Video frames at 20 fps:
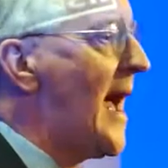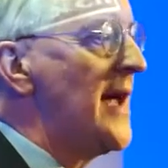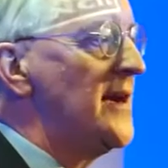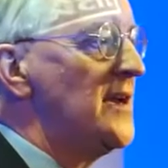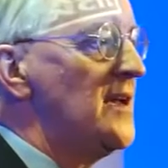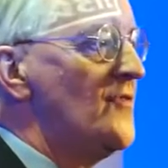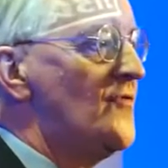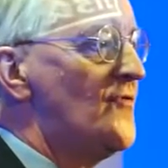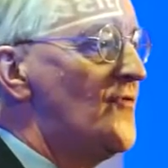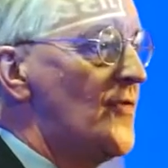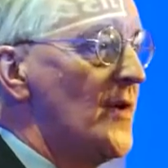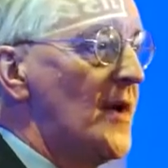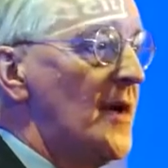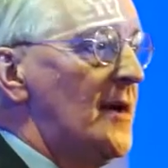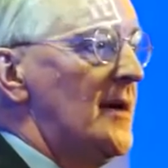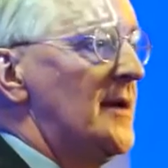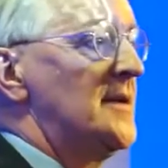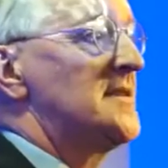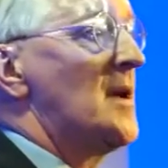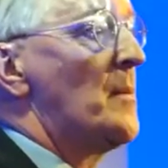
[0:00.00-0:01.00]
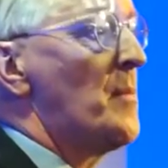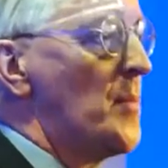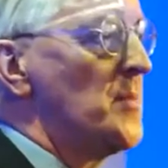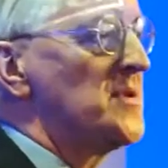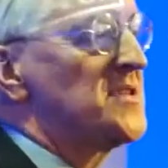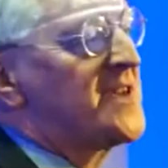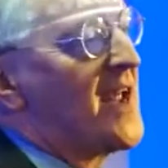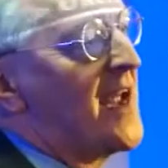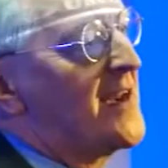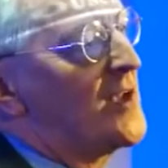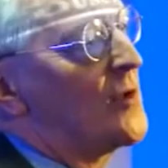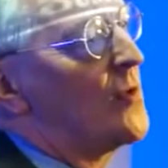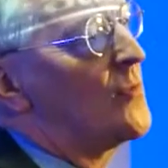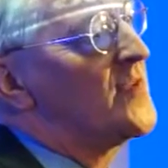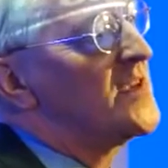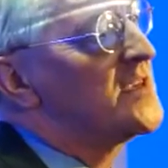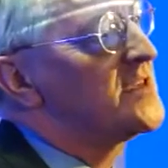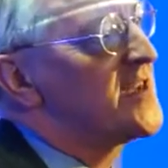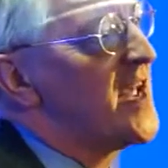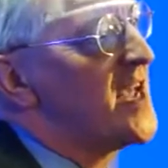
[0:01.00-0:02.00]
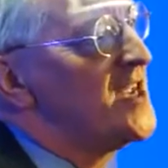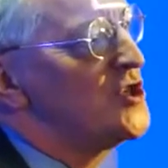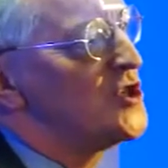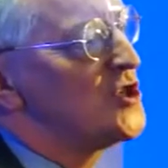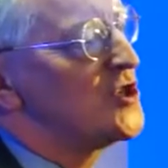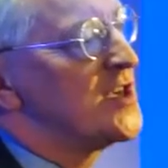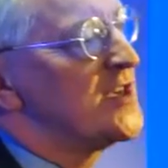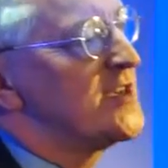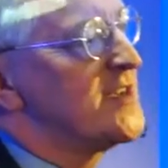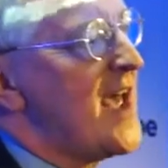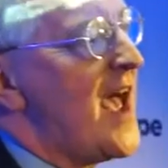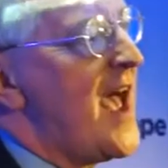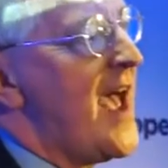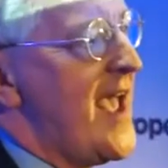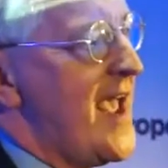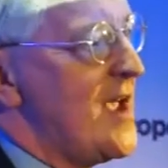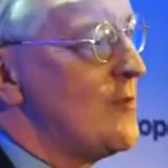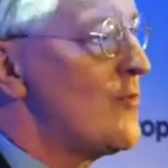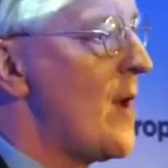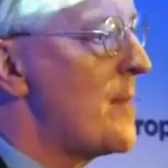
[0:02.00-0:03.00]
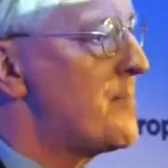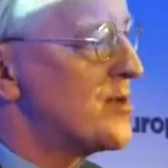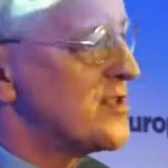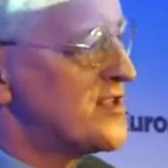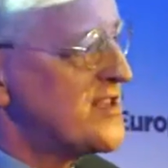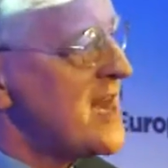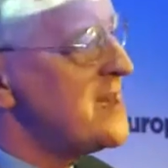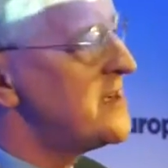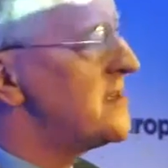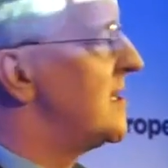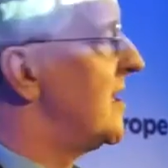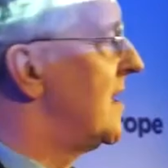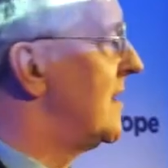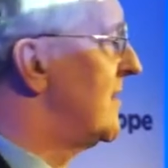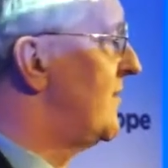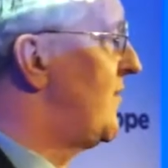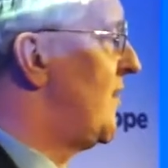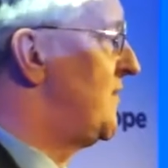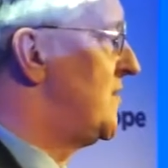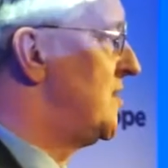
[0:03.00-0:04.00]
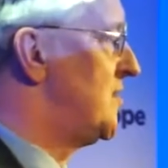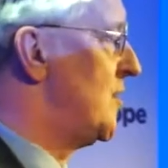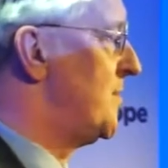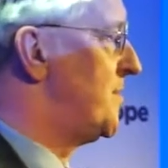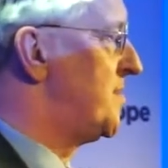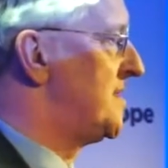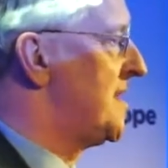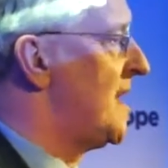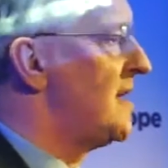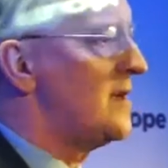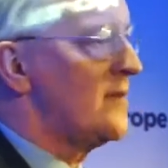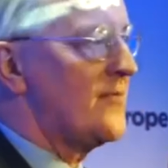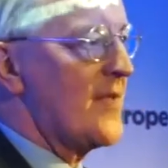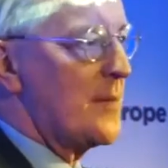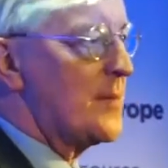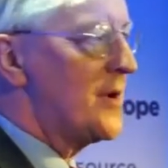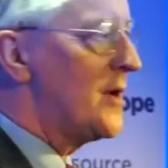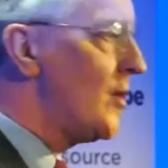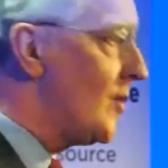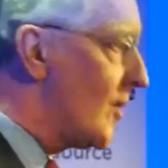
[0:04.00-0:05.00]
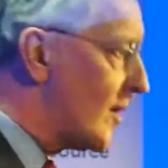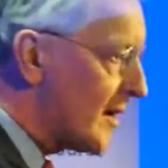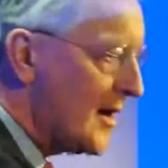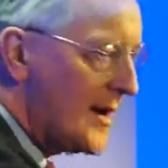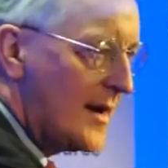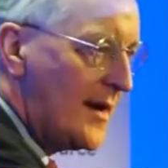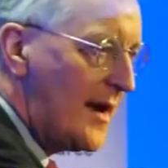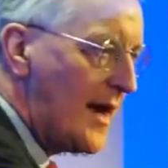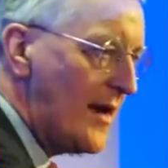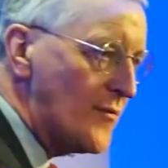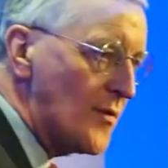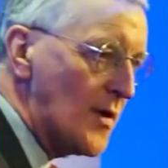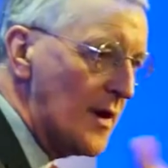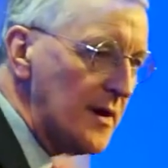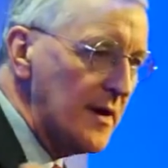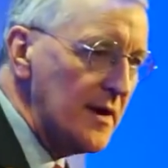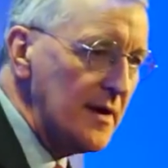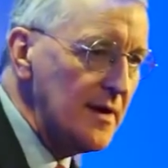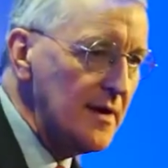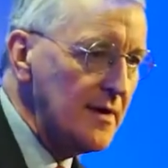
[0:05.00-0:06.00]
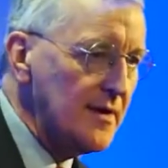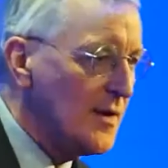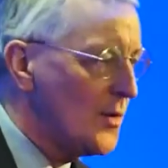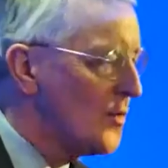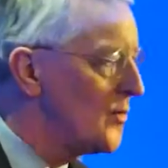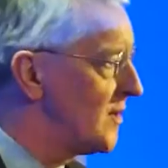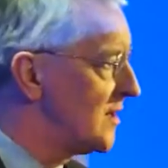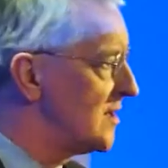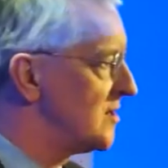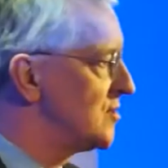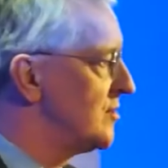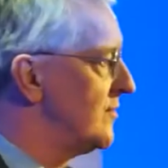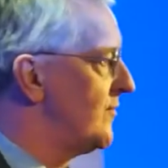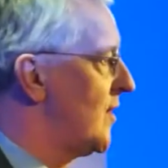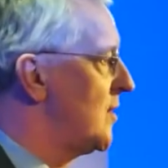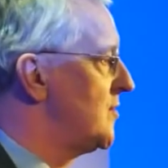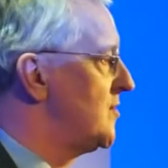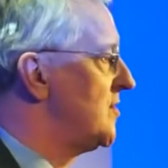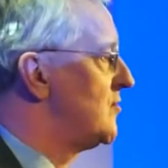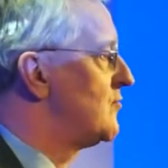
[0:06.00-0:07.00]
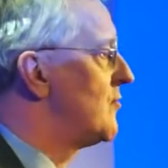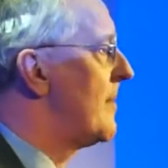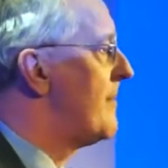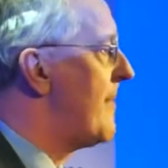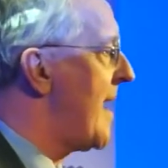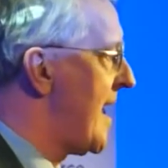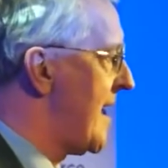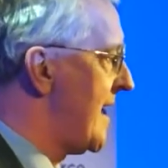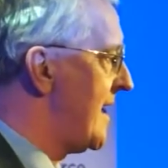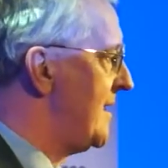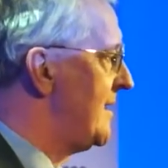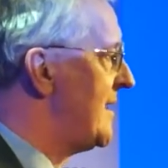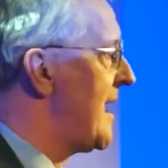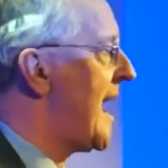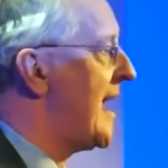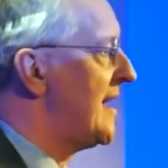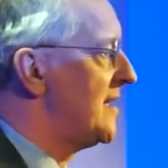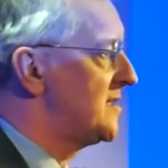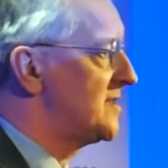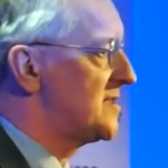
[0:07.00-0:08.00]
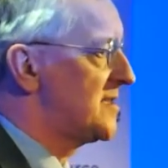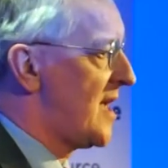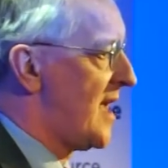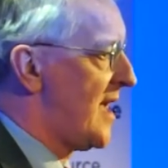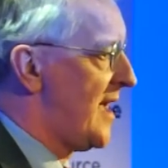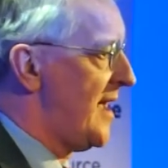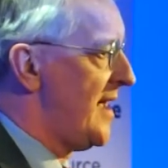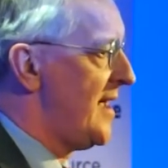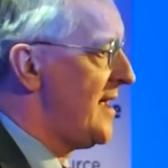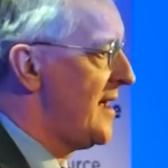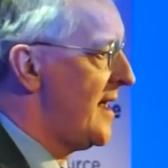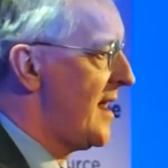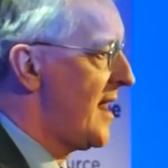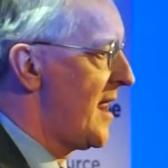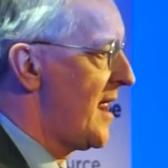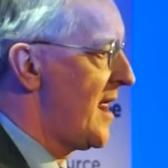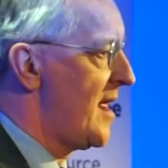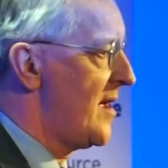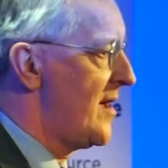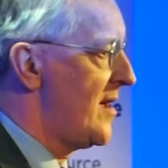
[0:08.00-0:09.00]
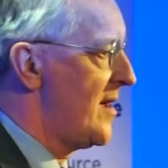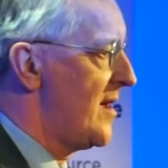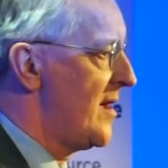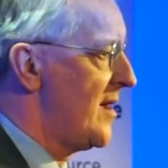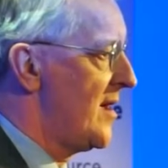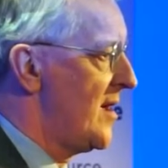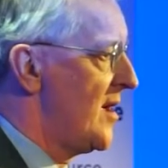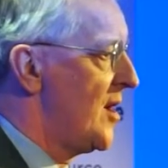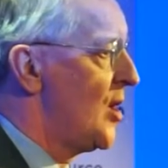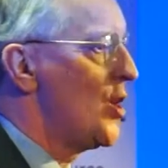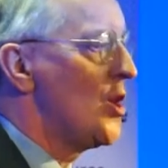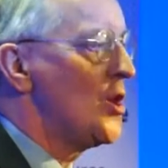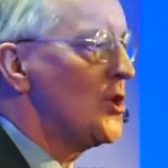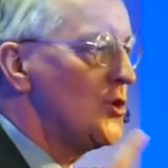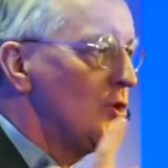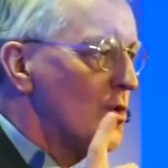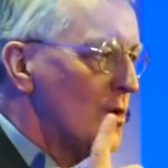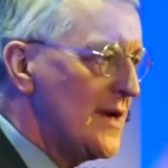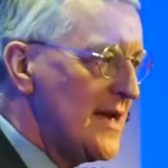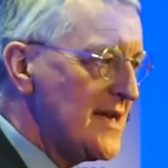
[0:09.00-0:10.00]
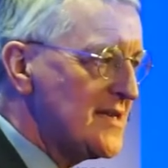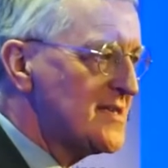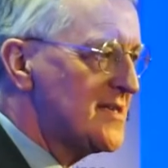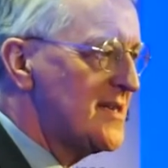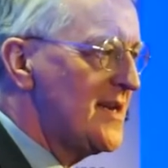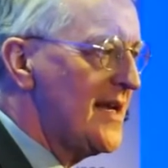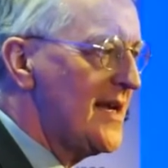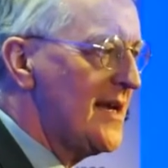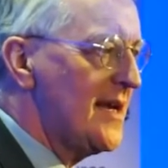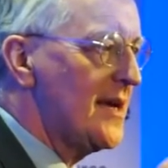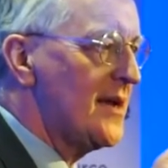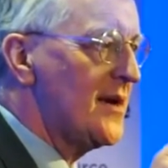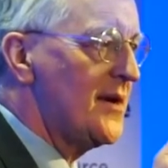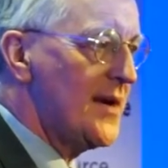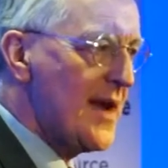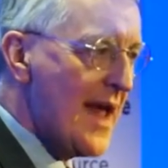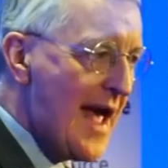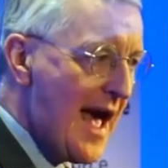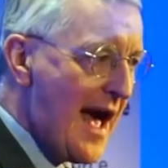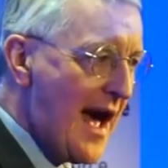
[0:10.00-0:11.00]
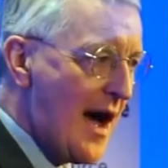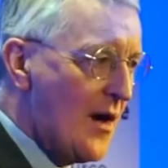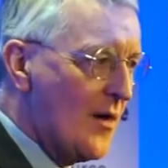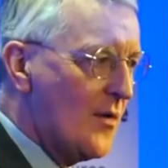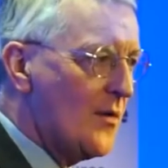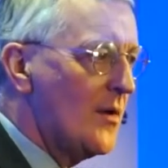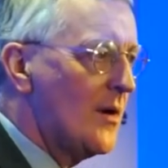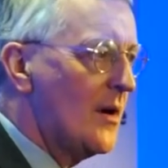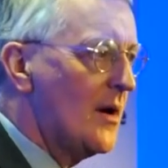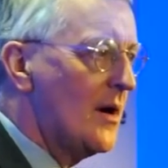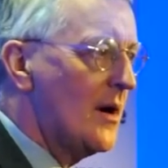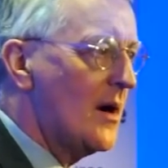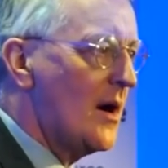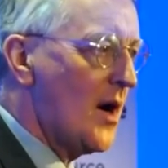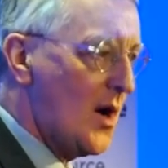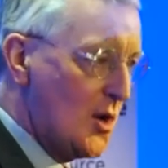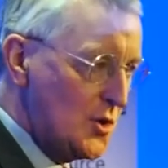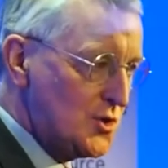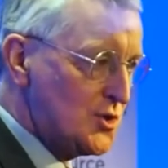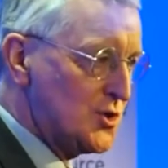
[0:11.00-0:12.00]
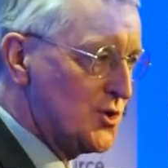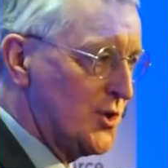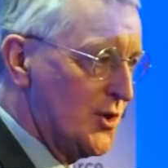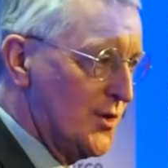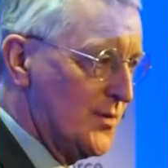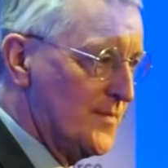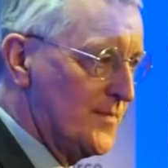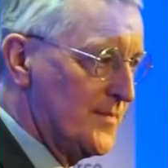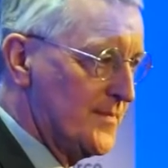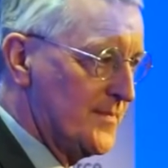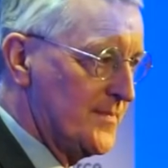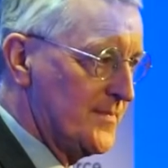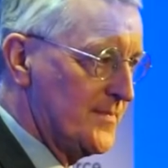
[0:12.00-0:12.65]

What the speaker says: And if someone was standing on this stage today representing the 52%, they would look everyone in the audience who voted Remain and say, you're listening now, aren't you?